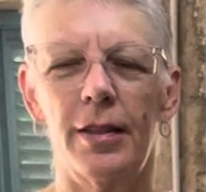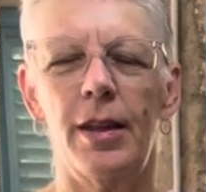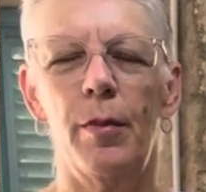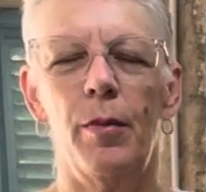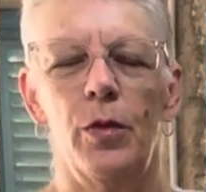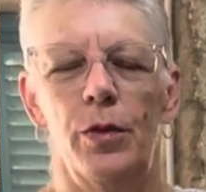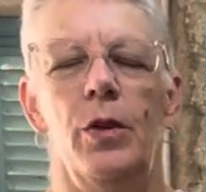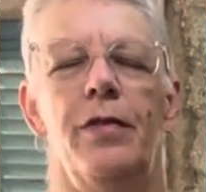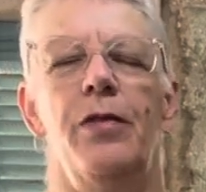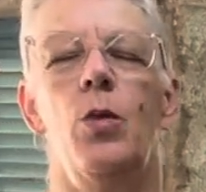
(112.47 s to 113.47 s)

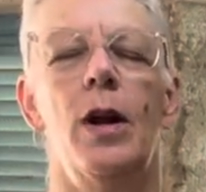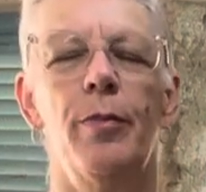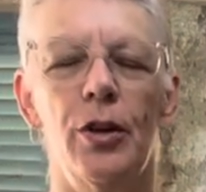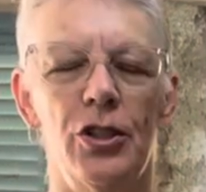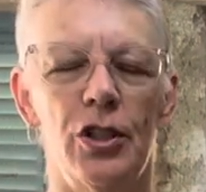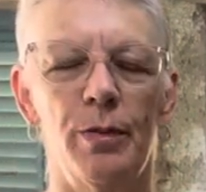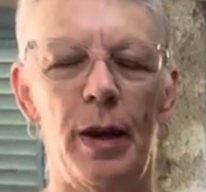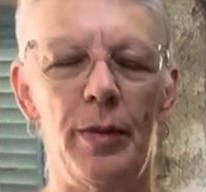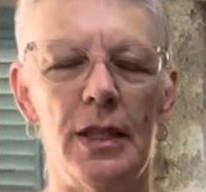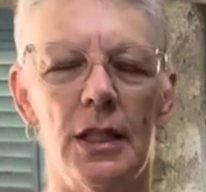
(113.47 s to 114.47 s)
if you want to purchase my
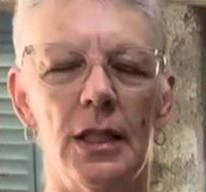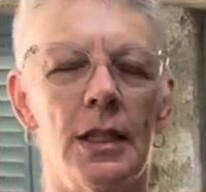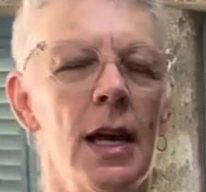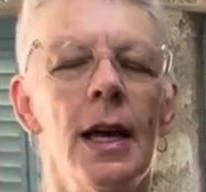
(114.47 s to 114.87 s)
pieces,